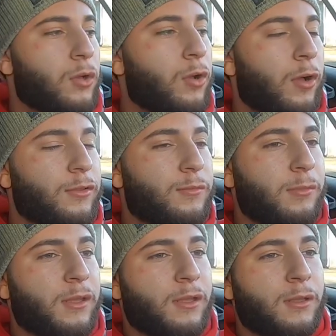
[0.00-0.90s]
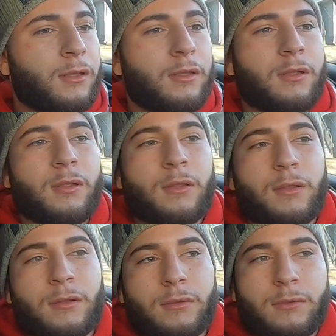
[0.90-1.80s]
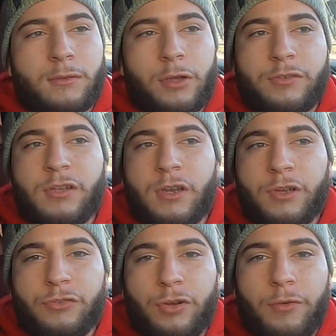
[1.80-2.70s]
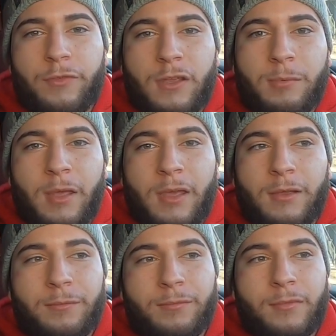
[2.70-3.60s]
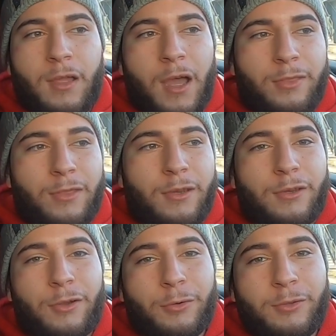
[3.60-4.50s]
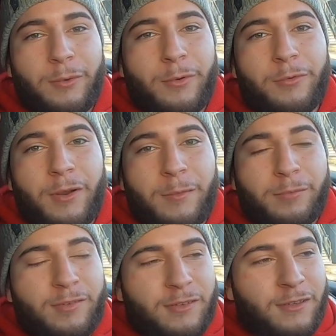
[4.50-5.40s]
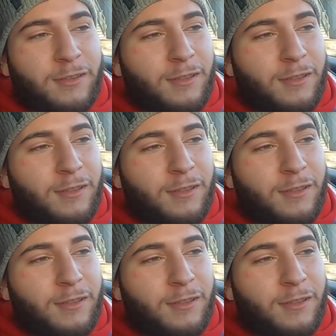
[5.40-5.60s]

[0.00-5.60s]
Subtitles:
cost me $1,300 off eBay. I didn't know they were reps.